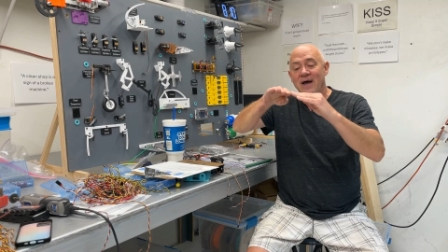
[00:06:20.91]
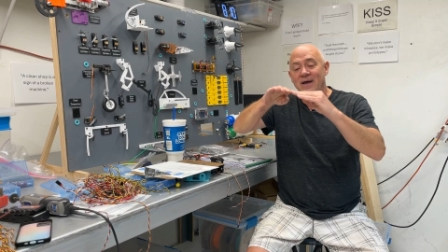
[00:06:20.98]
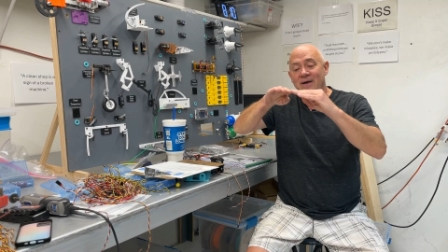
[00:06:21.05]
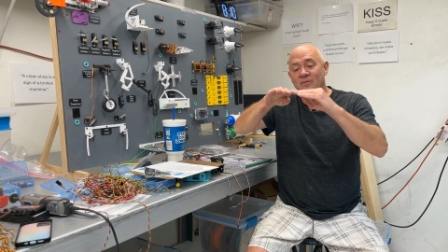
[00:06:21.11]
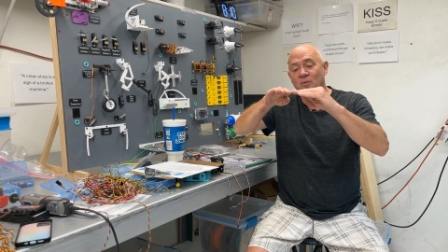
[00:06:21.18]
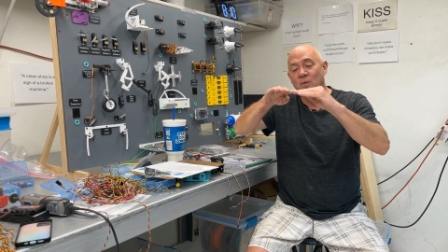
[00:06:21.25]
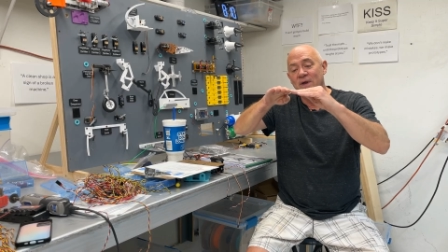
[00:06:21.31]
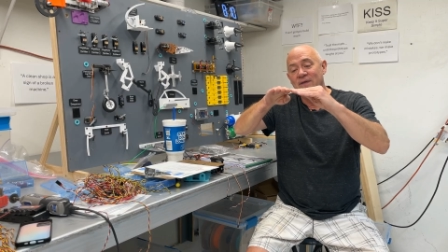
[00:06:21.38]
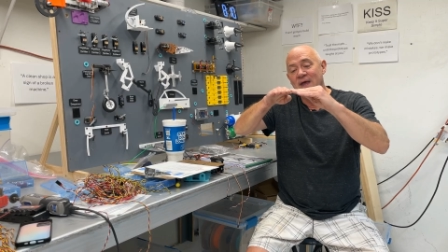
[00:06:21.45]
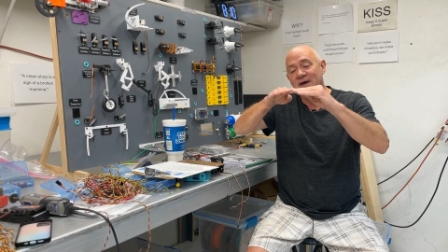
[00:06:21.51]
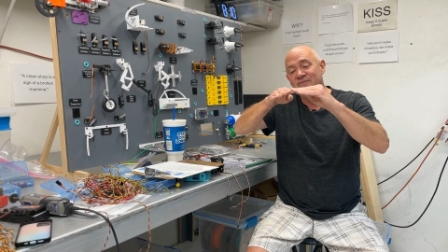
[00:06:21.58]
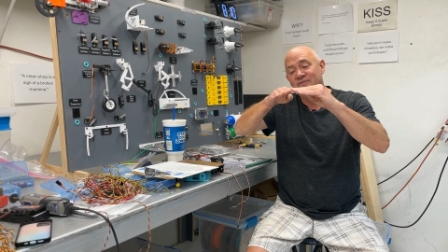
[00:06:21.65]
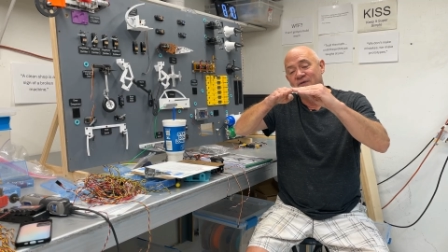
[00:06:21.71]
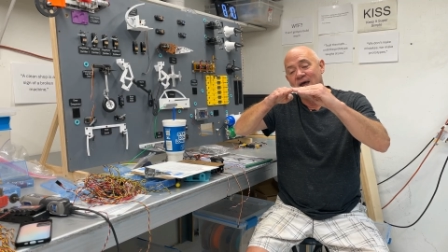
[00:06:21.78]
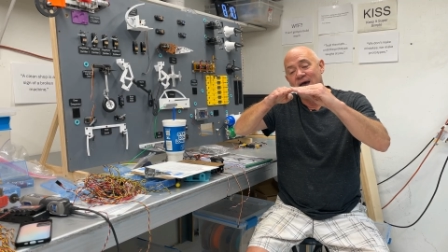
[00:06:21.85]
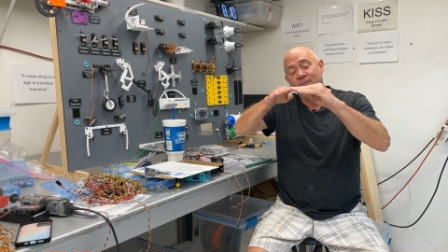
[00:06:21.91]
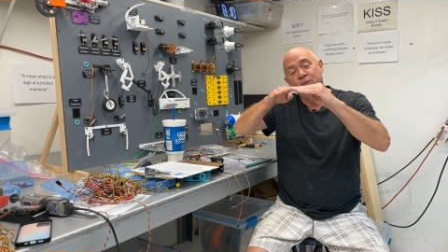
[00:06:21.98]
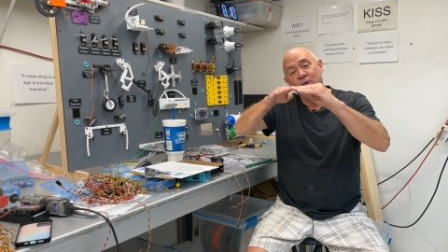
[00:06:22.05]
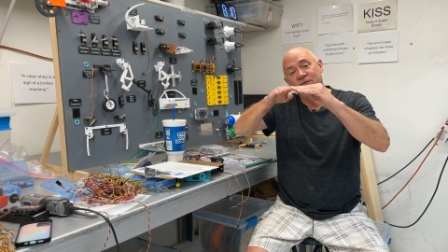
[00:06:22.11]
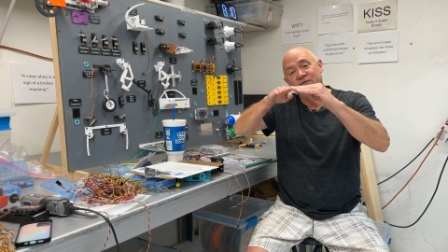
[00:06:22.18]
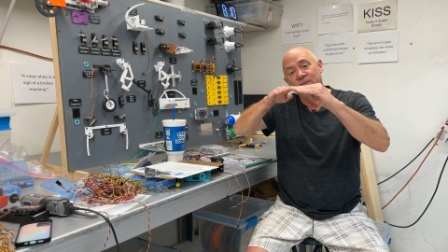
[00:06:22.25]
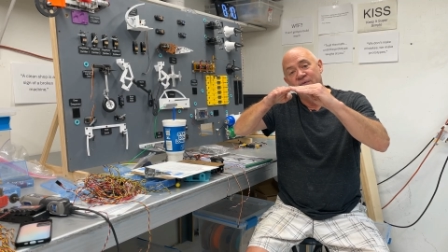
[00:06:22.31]
when that flap
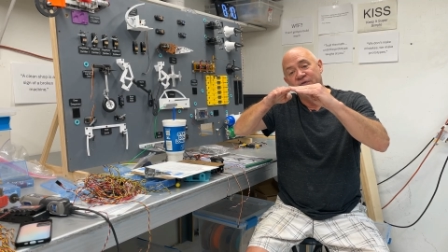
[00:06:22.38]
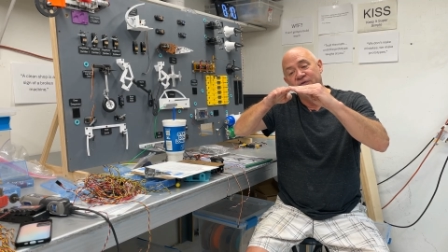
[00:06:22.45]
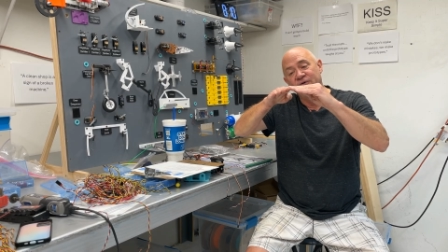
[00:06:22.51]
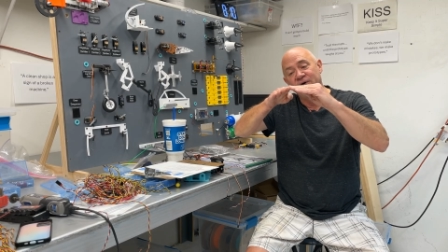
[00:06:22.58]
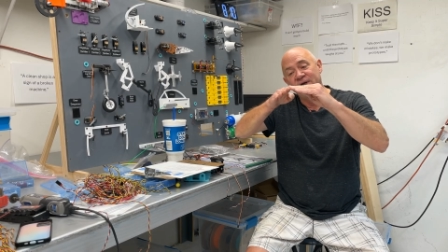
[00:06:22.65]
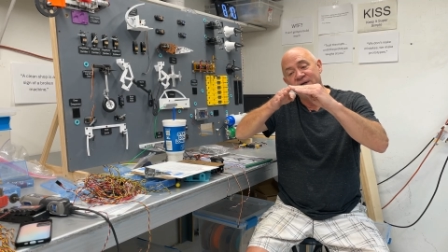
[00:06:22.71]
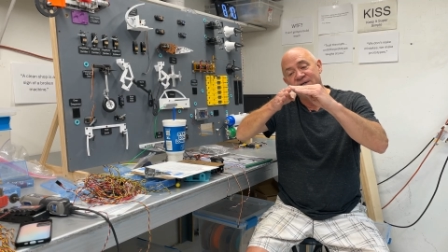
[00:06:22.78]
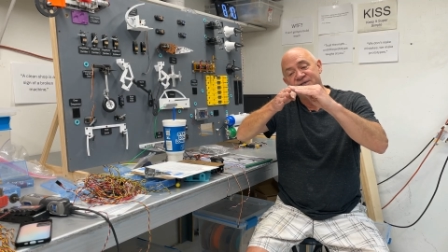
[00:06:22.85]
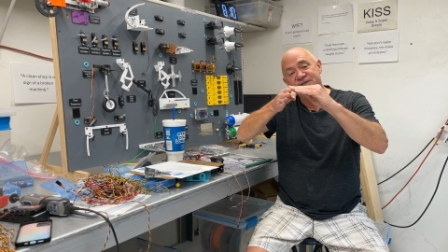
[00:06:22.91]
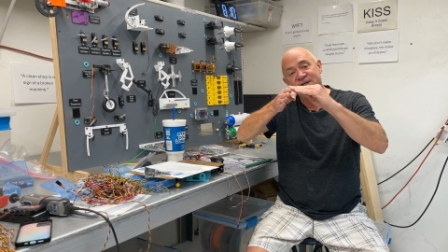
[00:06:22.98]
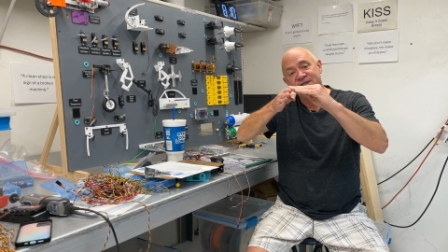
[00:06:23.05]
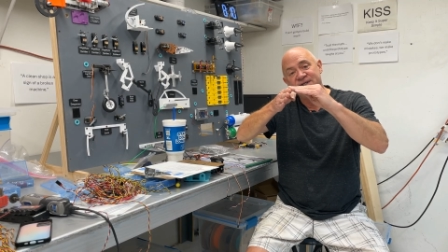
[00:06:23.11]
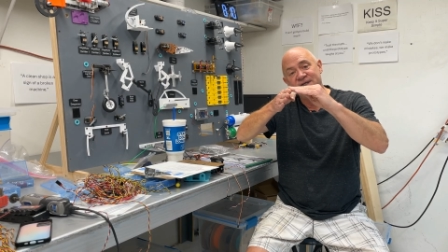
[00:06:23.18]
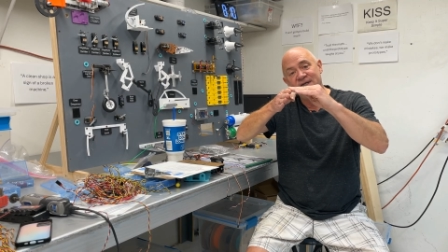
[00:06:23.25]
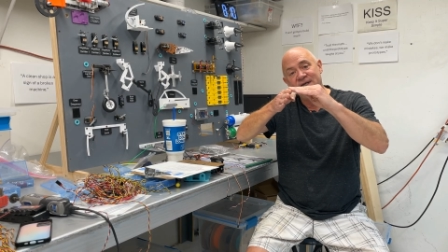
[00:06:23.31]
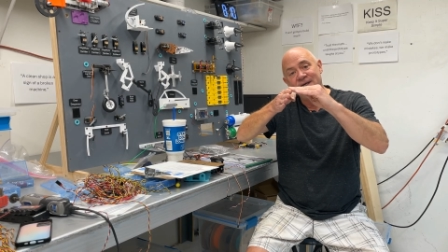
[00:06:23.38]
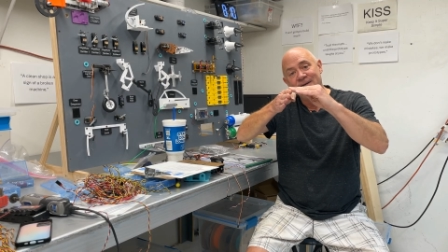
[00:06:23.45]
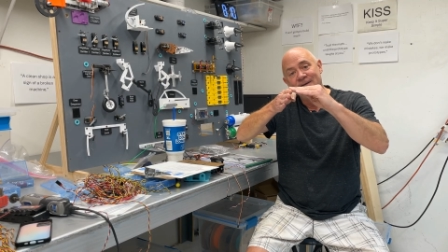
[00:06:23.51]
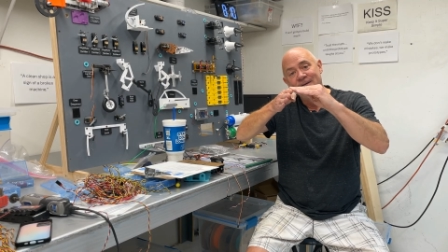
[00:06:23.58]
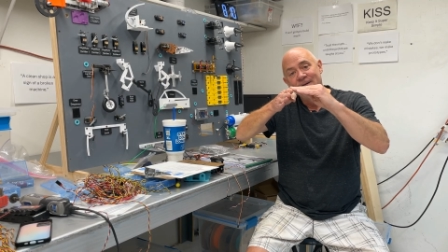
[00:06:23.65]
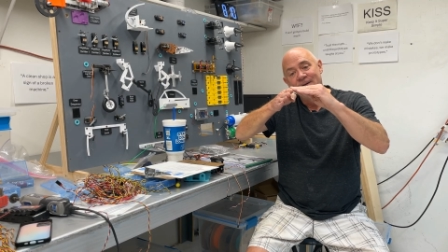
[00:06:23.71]
went from thirty to sixty,